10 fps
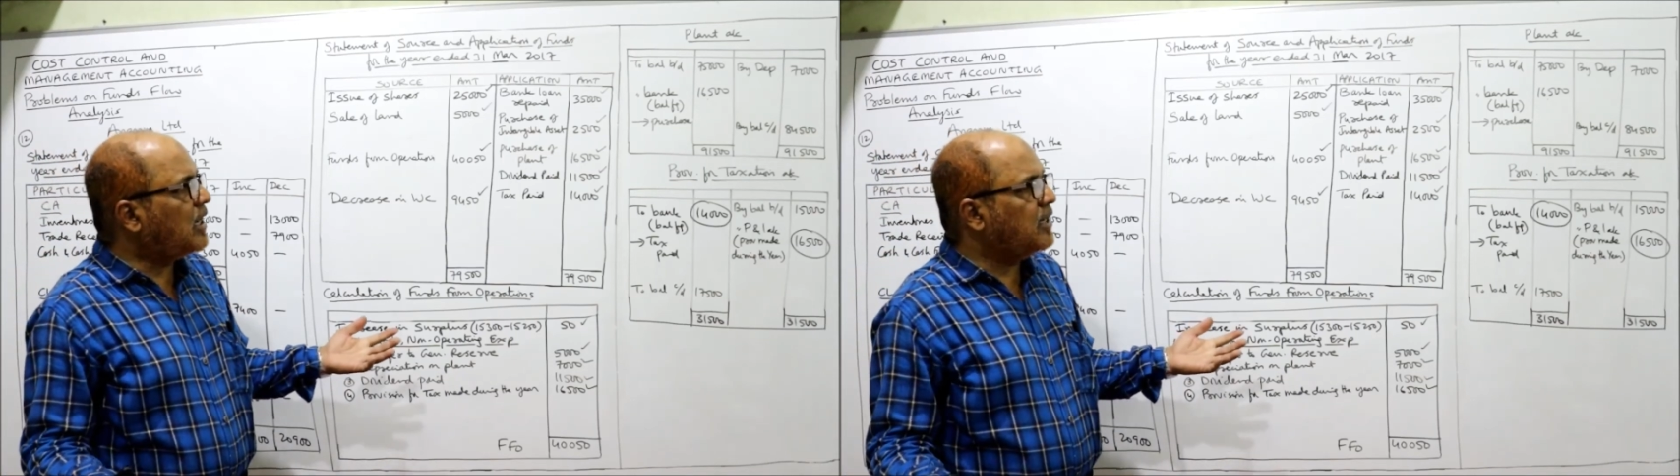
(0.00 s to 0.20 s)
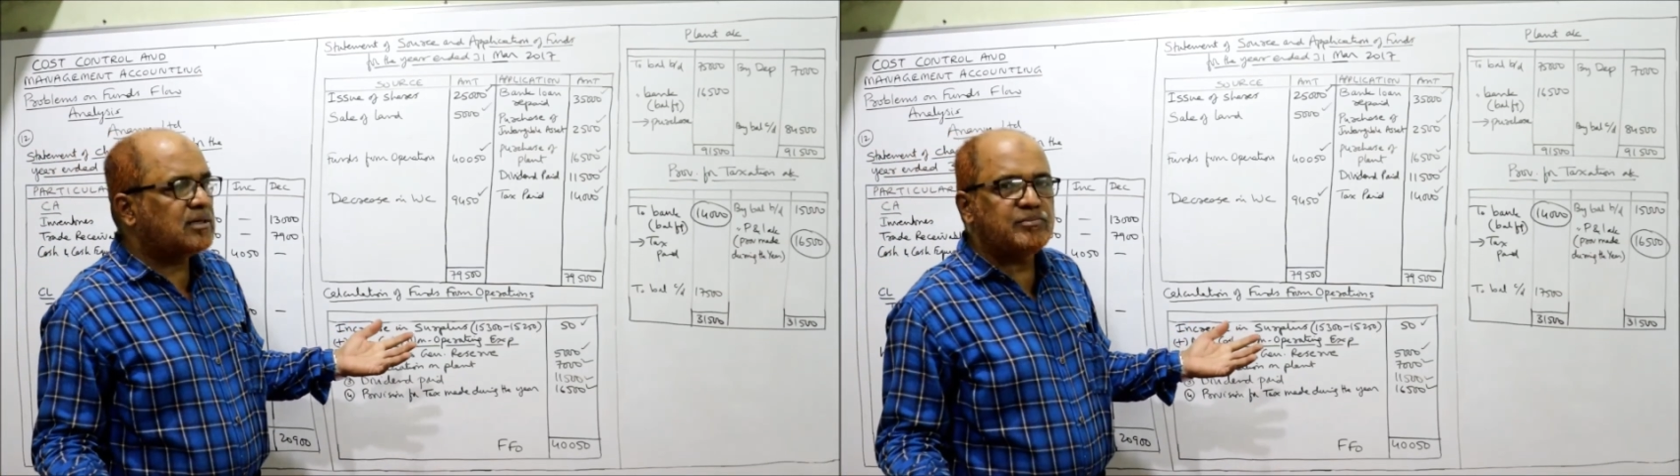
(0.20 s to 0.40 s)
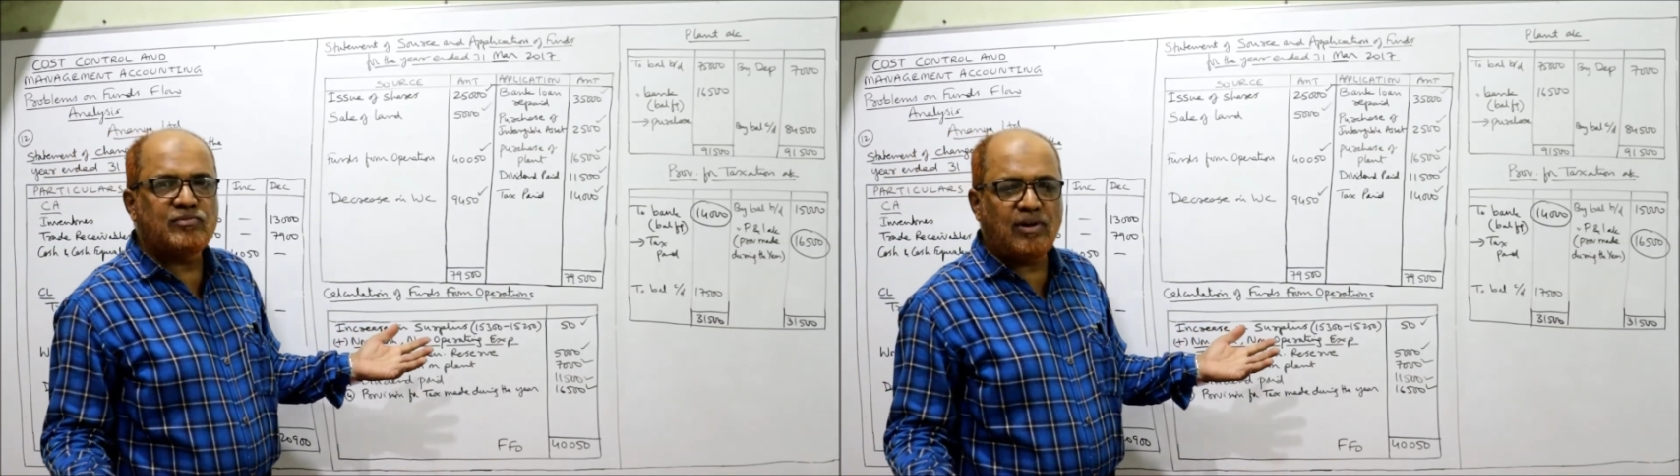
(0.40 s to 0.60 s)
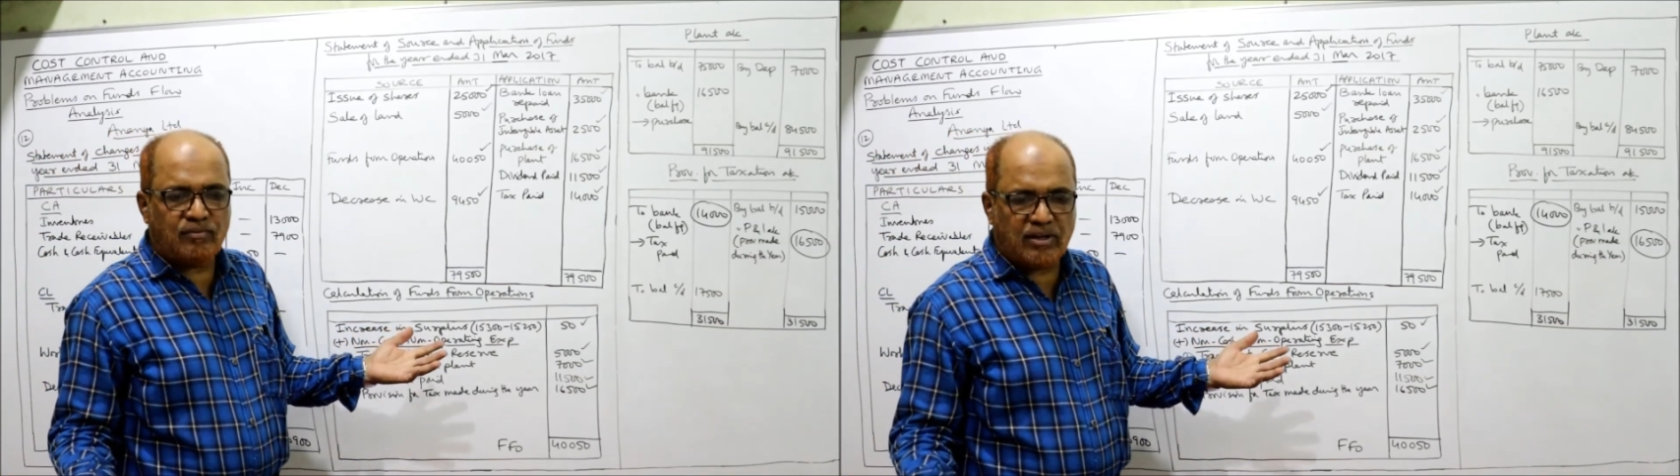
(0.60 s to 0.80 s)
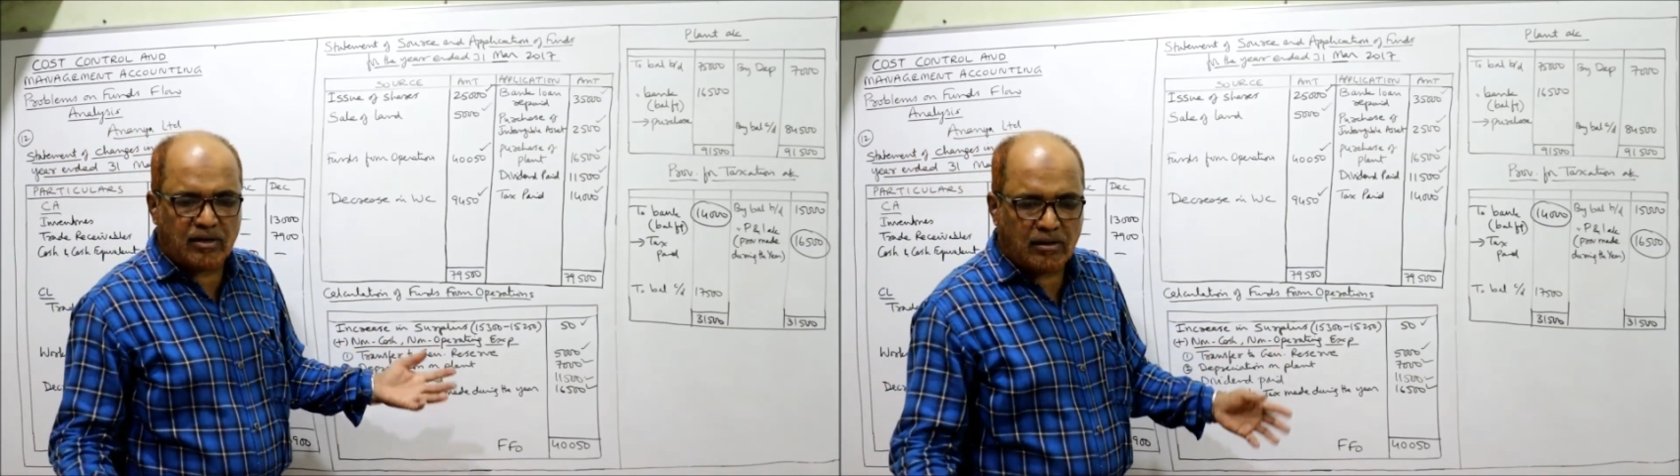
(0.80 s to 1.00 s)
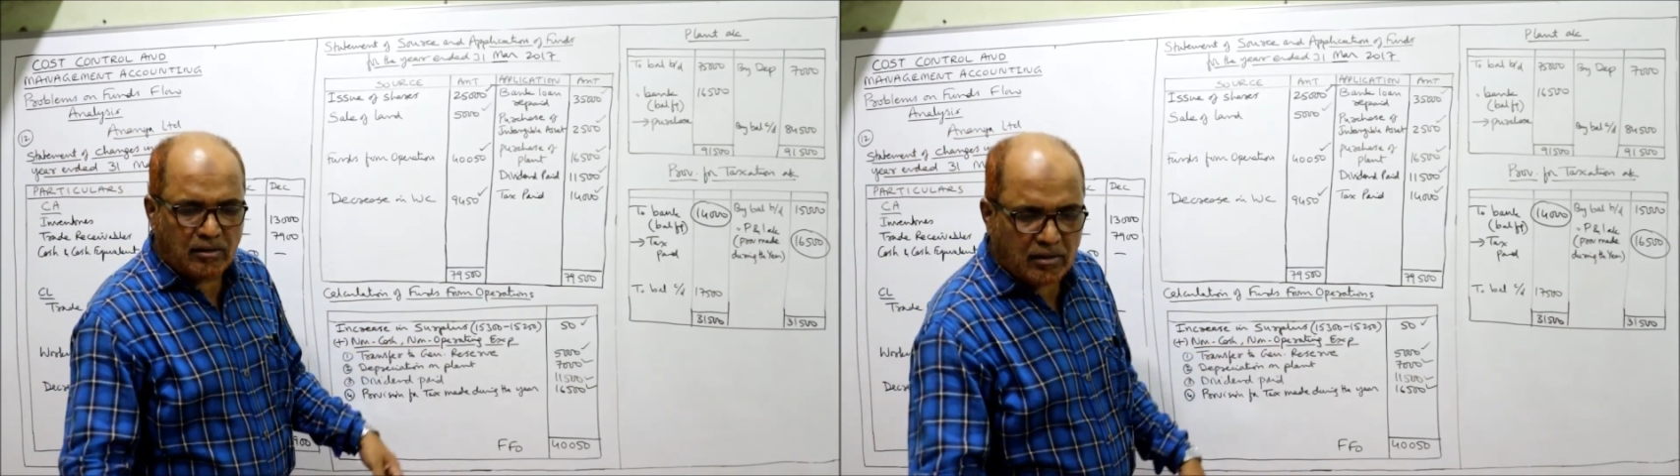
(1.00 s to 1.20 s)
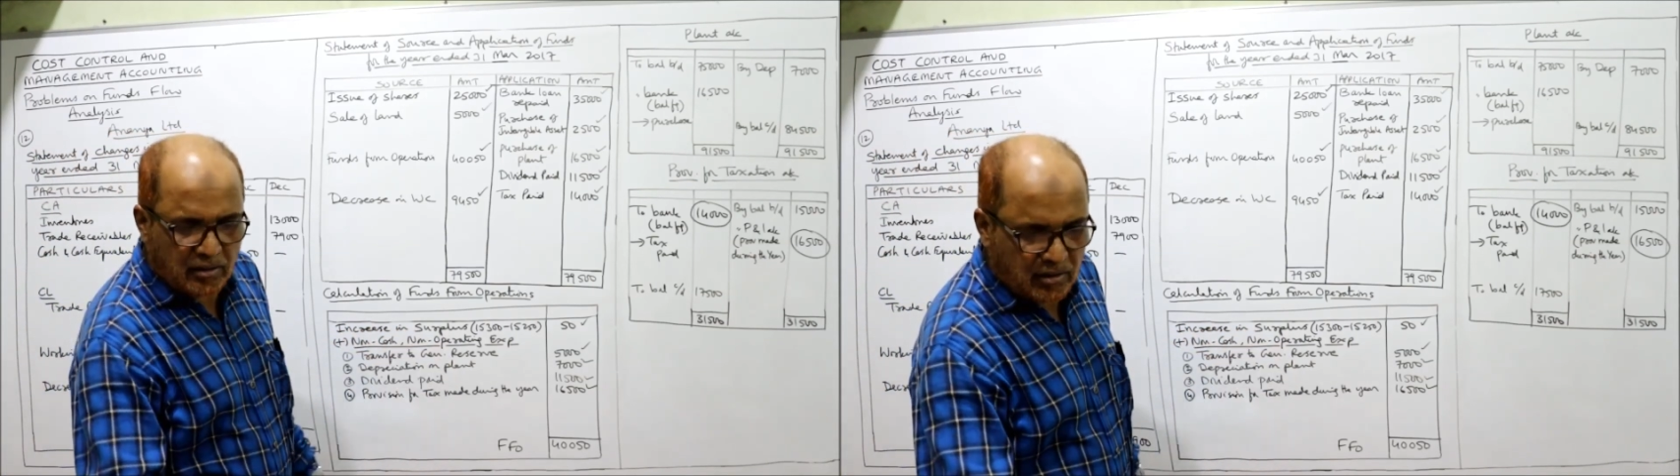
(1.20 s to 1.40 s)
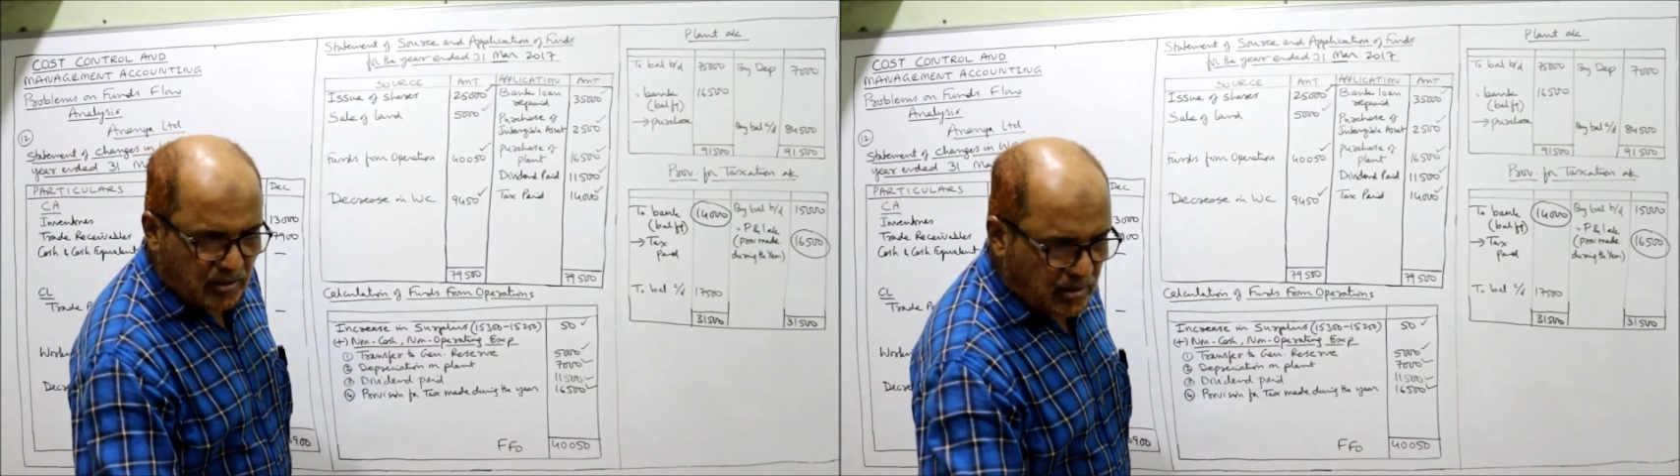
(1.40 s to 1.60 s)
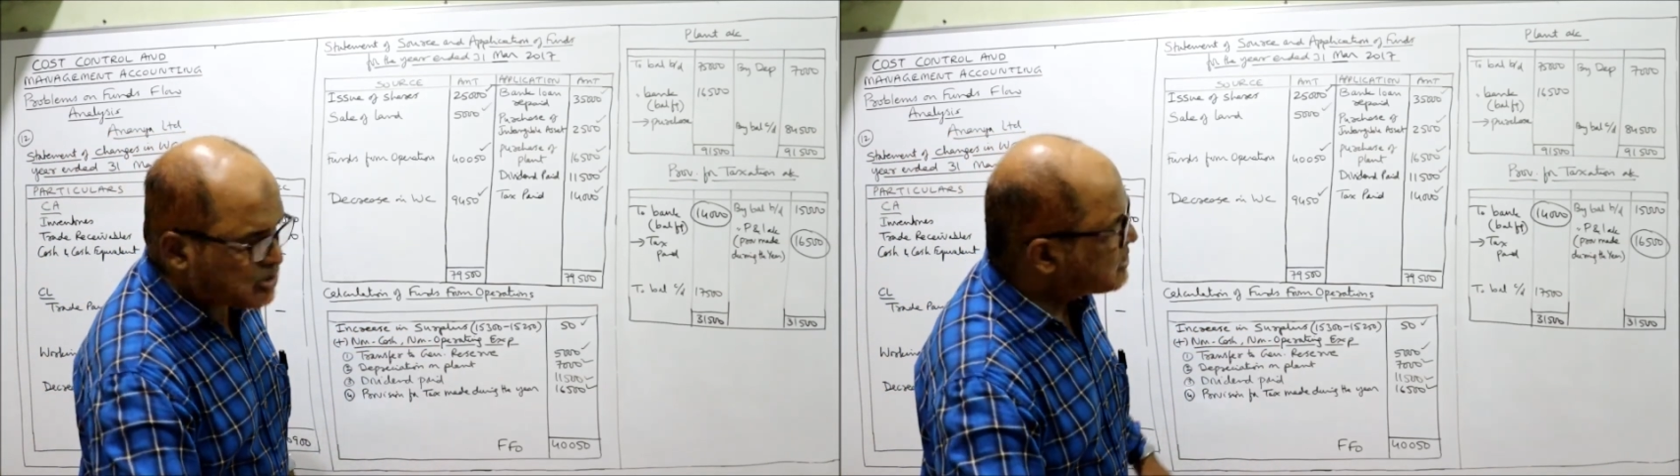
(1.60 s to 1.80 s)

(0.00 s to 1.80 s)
the items we have taken. Now